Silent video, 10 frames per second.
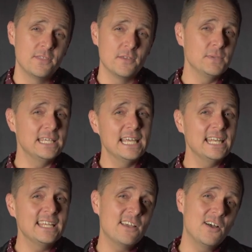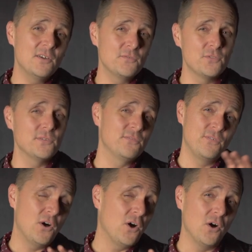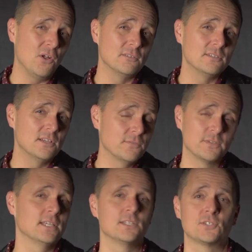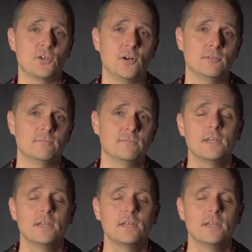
the beginning of the fall of King Saul.